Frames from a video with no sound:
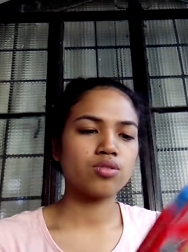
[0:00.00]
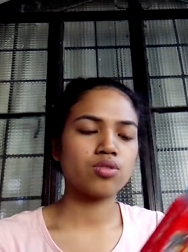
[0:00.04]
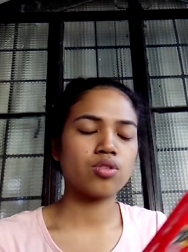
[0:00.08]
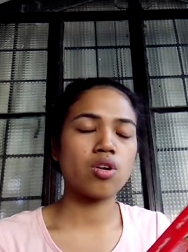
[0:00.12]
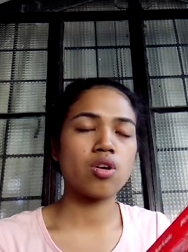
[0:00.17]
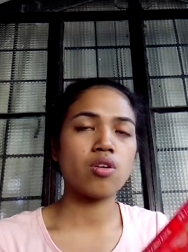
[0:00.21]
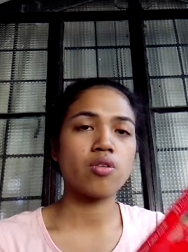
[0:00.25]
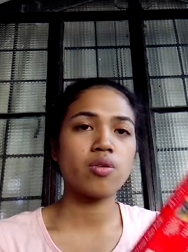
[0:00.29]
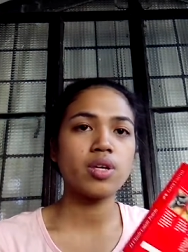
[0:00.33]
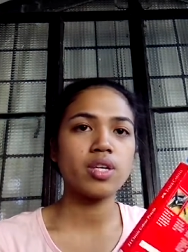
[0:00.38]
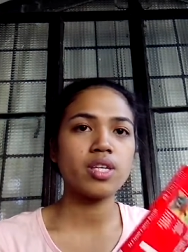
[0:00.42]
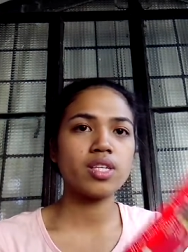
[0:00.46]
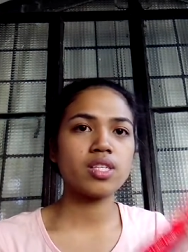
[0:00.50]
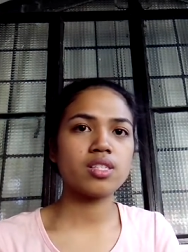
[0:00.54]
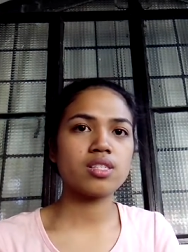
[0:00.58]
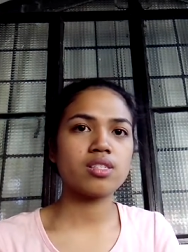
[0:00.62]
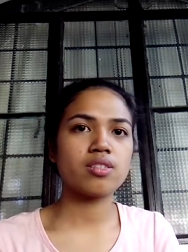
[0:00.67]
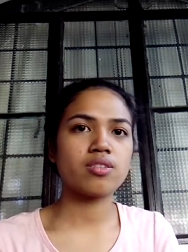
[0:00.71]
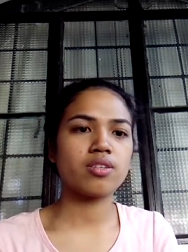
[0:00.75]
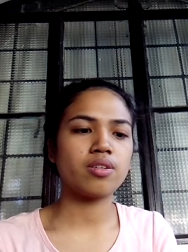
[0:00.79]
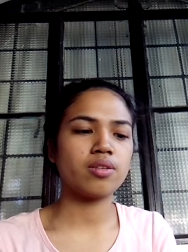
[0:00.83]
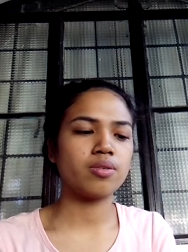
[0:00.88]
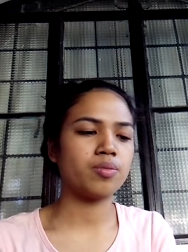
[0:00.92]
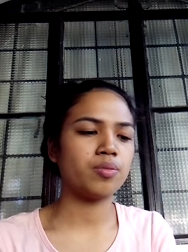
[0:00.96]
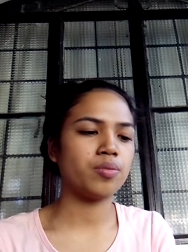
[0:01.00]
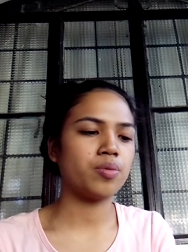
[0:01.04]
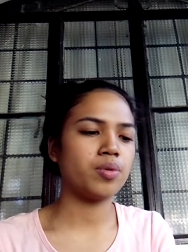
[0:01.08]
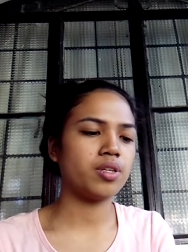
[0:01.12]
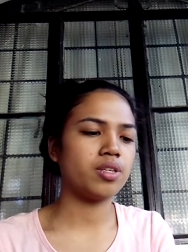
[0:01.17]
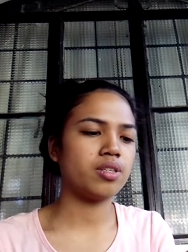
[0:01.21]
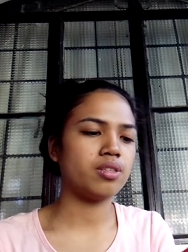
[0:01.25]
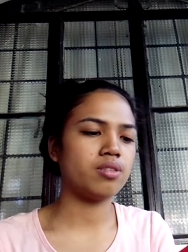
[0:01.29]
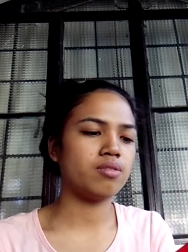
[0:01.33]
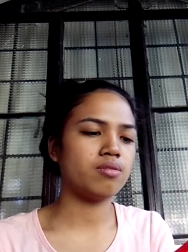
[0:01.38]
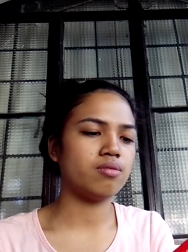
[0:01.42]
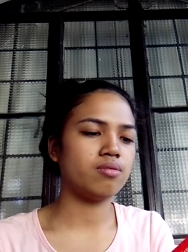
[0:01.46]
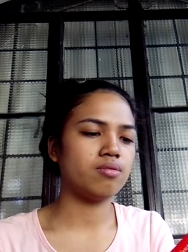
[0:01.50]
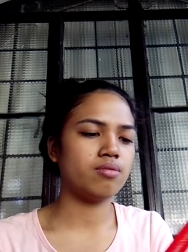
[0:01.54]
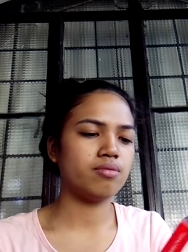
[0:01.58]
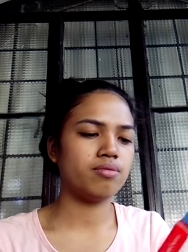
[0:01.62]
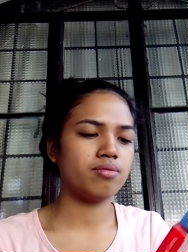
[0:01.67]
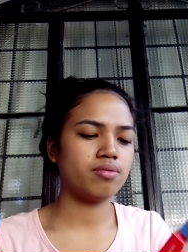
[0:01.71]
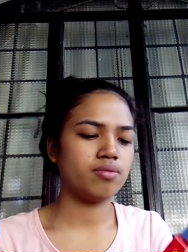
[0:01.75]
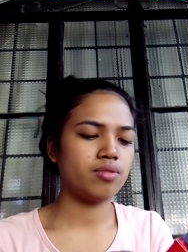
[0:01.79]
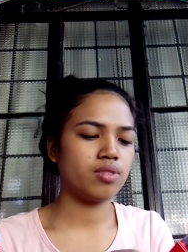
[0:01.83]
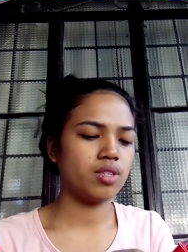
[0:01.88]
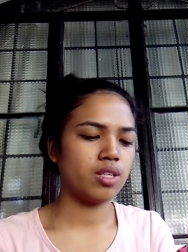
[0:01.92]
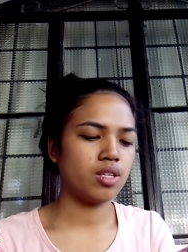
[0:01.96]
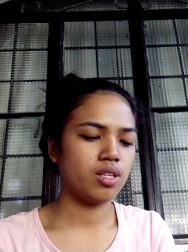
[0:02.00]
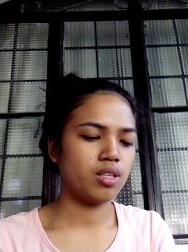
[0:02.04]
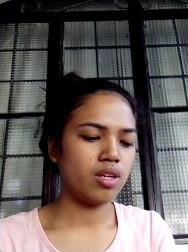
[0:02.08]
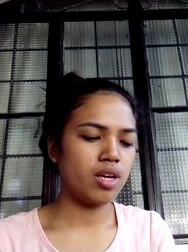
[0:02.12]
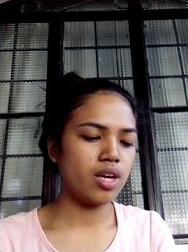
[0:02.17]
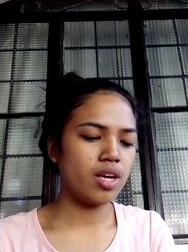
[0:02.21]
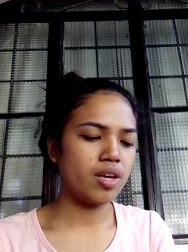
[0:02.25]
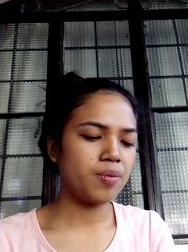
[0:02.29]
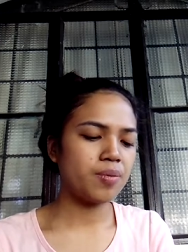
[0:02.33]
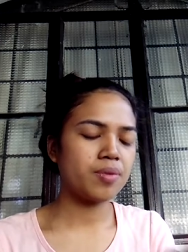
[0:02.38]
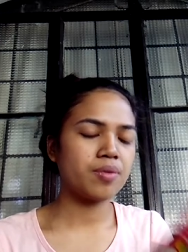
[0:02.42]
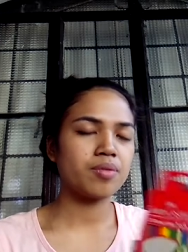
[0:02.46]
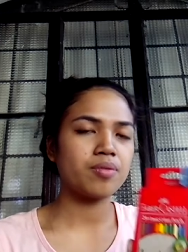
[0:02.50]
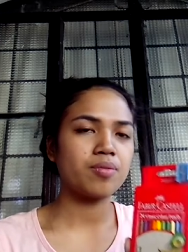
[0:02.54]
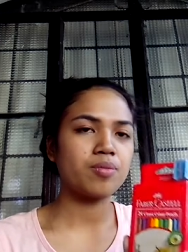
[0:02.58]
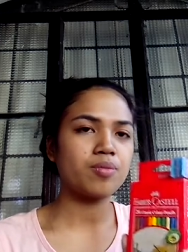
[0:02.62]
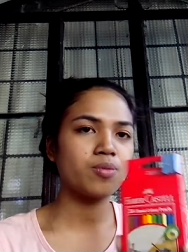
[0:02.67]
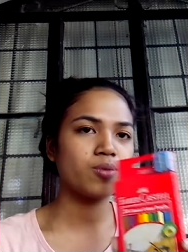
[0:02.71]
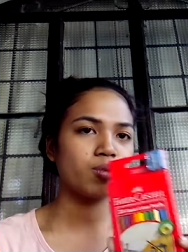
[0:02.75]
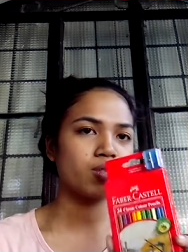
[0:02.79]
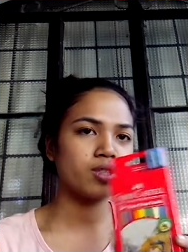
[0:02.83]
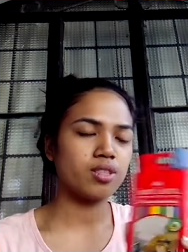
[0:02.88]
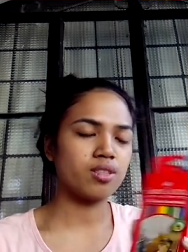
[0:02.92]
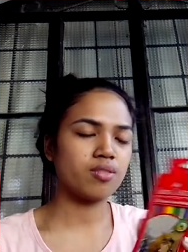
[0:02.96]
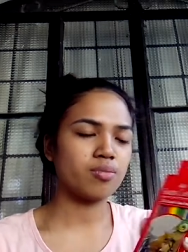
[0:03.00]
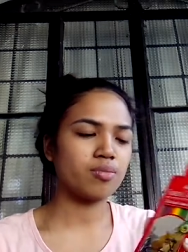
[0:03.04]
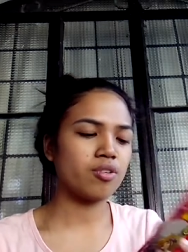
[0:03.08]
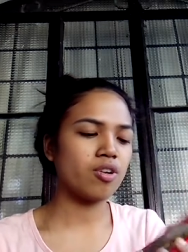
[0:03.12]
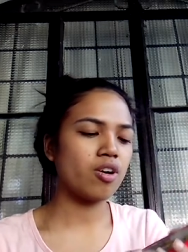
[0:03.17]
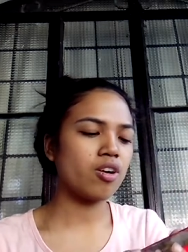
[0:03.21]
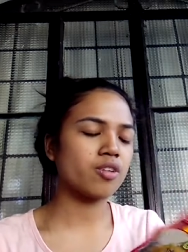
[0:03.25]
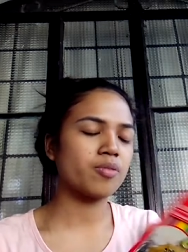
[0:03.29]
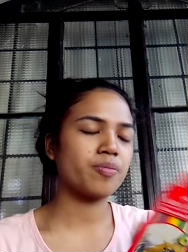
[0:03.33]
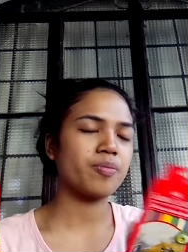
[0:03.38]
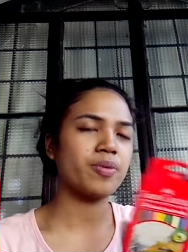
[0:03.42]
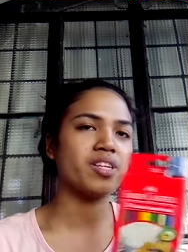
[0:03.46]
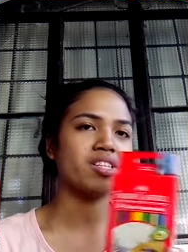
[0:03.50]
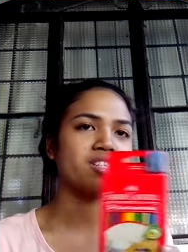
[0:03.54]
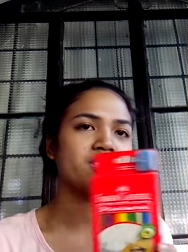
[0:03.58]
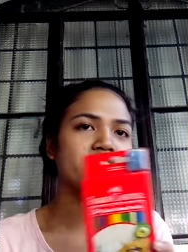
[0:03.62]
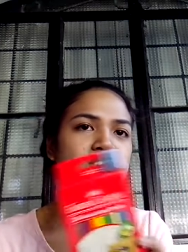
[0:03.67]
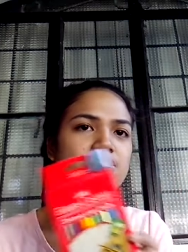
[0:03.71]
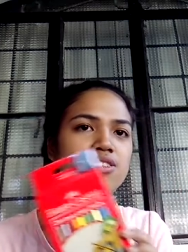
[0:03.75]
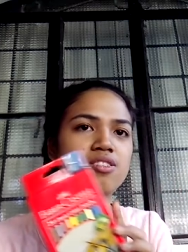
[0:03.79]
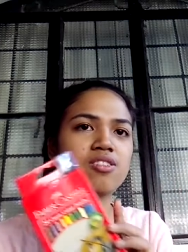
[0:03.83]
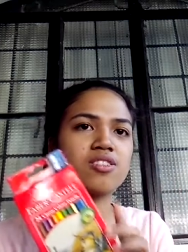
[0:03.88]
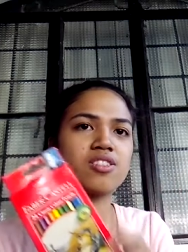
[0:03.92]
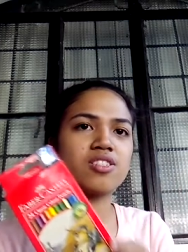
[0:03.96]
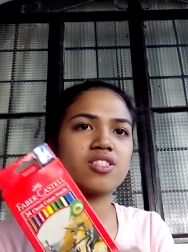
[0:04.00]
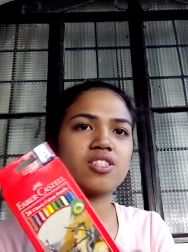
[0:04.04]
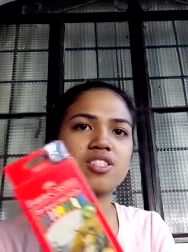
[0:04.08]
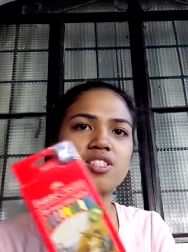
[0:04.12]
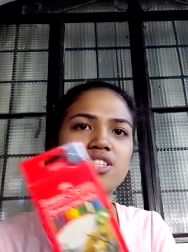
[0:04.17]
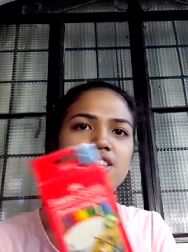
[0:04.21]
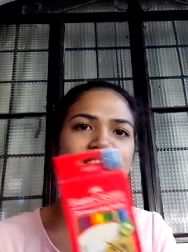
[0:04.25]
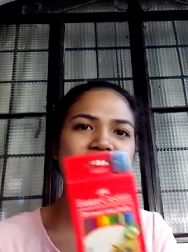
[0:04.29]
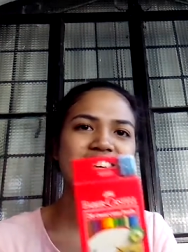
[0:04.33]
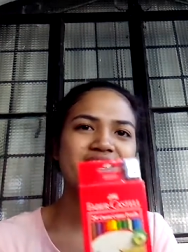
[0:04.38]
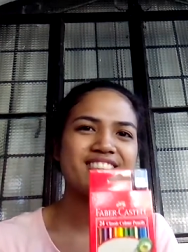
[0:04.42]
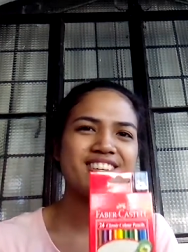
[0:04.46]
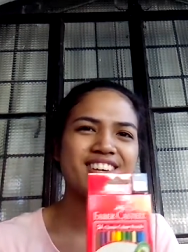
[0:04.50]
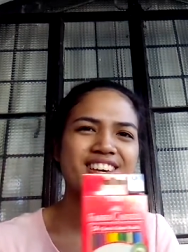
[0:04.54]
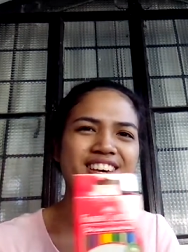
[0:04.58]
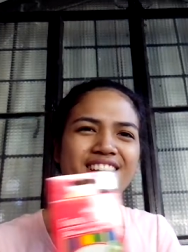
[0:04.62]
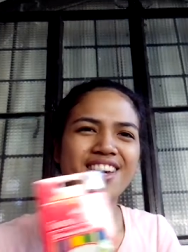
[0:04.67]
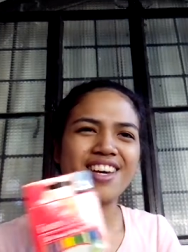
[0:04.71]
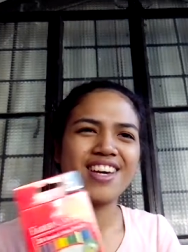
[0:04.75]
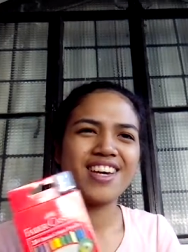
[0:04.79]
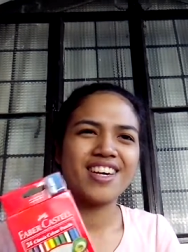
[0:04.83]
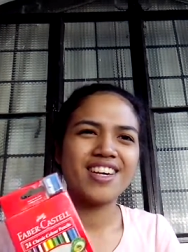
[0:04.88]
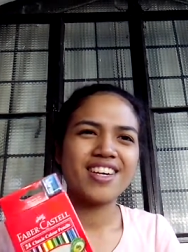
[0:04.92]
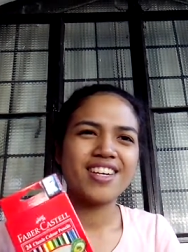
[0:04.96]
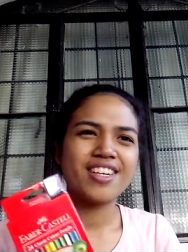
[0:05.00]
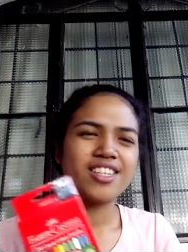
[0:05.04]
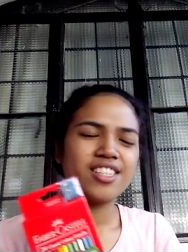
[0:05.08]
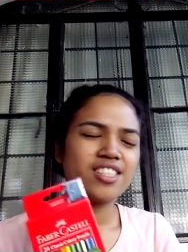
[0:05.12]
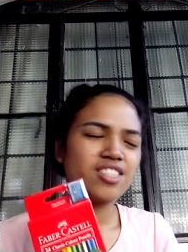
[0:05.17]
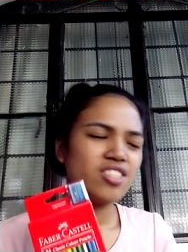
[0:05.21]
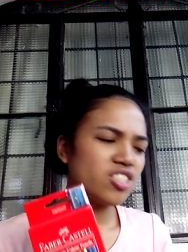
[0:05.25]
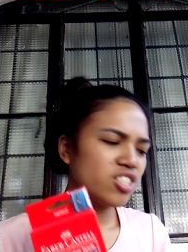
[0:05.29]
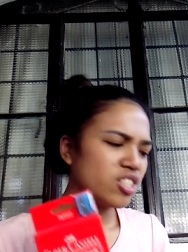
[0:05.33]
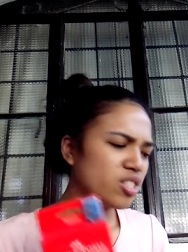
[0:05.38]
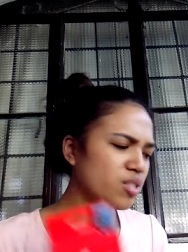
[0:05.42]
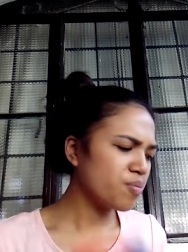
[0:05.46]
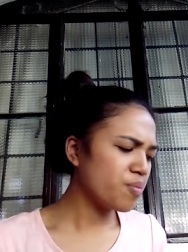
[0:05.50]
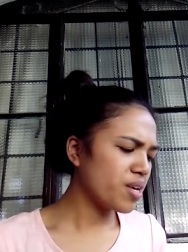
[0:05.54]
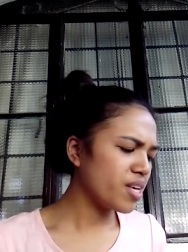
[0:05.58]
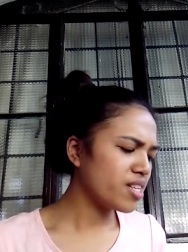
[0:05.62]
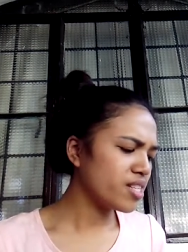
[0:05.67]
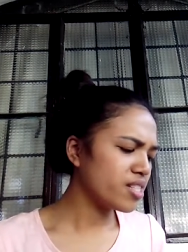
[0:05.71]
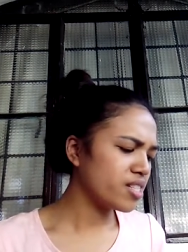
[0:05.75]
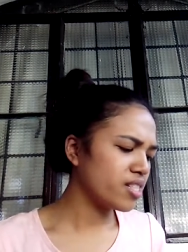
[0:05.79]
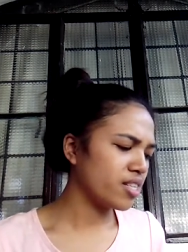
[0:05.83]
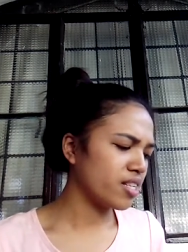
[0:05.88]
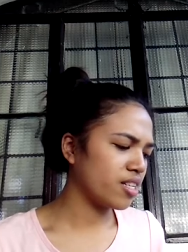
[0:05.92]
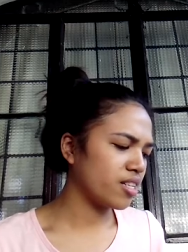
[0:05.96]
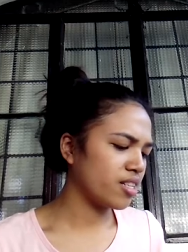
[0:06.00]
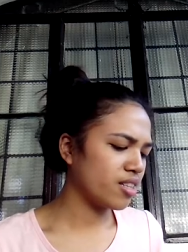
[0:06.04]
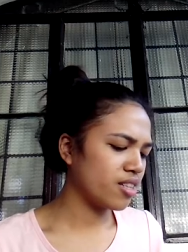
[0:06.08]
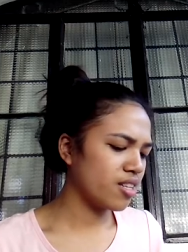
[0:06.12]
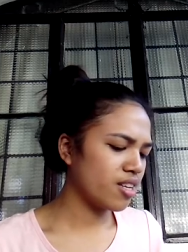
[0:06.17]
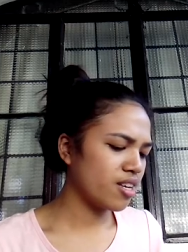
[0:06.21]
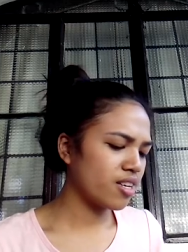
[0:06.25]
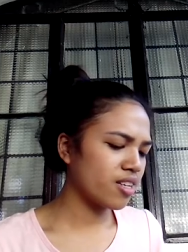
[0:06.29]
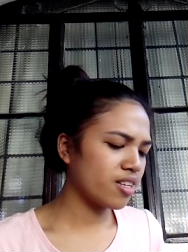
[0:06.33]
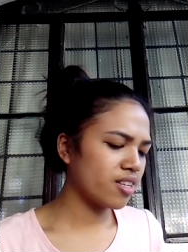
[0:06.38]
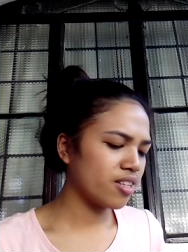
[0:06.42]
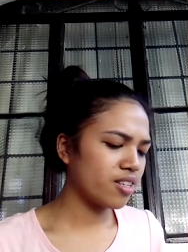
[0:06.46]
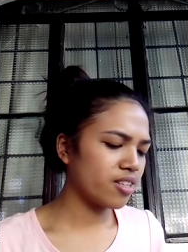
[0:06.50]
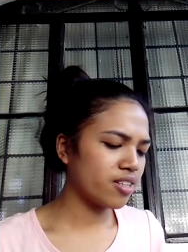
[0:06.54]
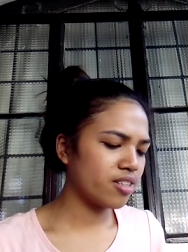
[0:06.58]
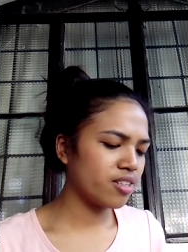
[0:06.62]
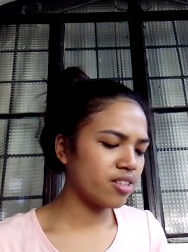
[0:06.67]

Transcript: drawings uh, with, I mean, with color pencils, and it's just amazing. Like